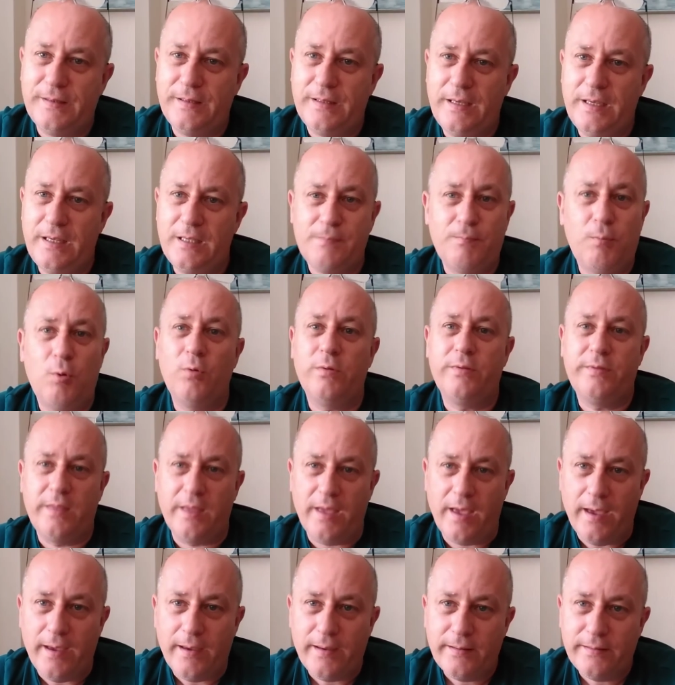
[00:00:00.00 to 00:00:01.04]
It's put
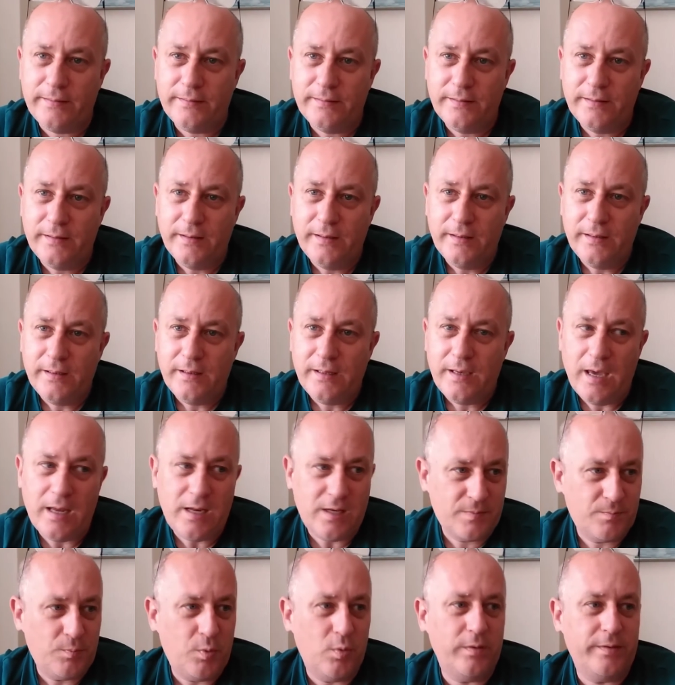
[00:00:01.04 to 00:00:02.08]
there. And it's
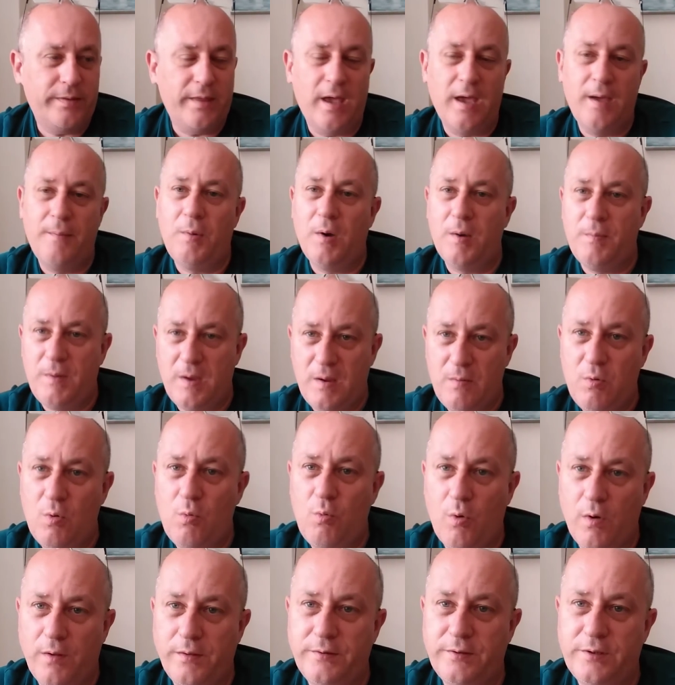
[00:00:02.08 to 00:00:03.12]
put there by people
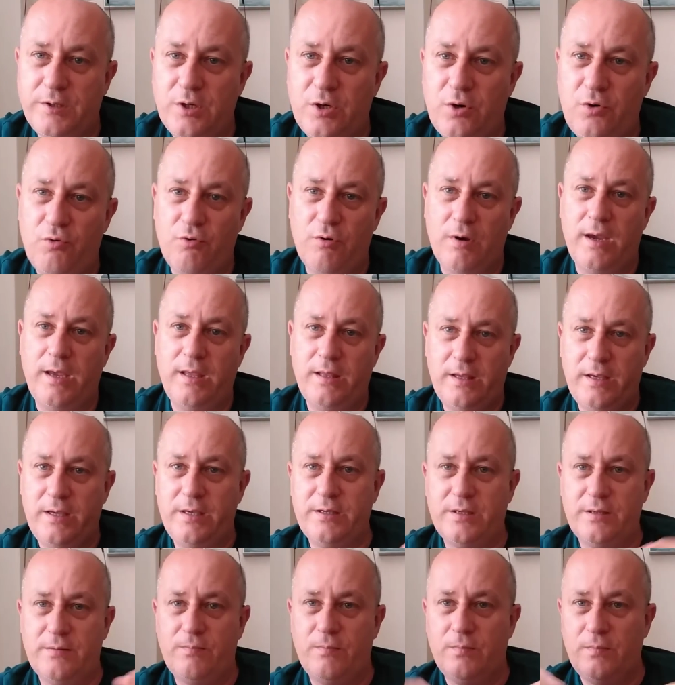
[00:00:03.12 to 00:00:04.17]
wanting to create
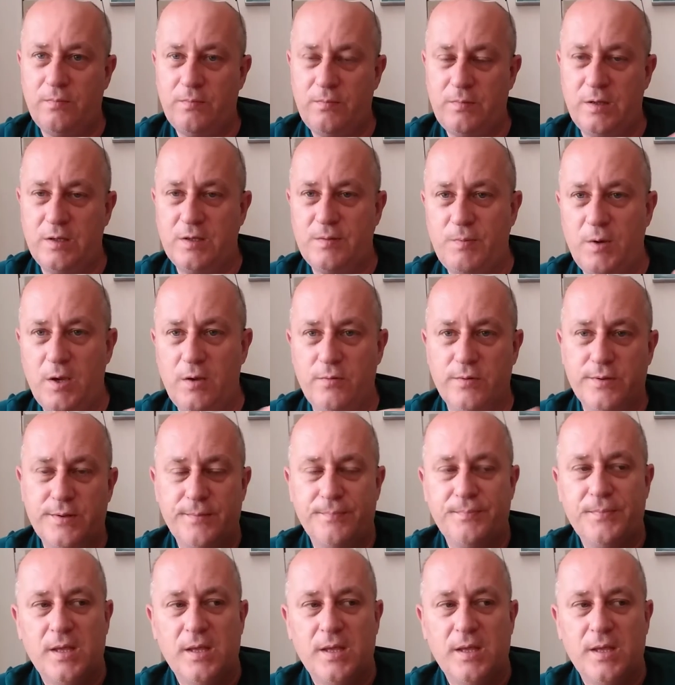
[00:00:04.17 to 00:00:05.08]
these disputes.